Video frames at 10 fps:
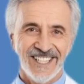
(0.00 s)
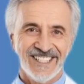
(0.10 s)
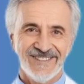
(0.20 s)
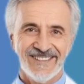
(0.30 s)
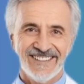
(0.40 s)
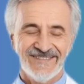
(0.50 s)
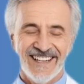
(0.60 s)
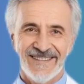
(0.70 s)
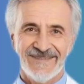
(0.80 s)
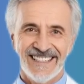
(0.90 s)
rich source of
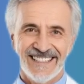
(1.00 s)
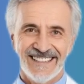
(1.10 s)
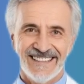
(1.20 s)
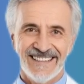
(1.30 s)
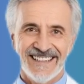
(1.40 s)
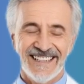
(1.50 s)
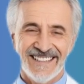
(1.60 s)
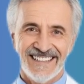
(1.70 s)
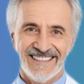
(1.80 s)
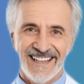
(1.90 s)
vitamin E, and
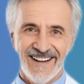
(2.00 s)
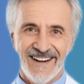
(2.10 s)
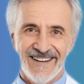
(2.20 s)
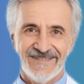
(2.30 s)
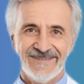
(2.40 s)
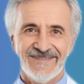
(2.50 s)
that's not all.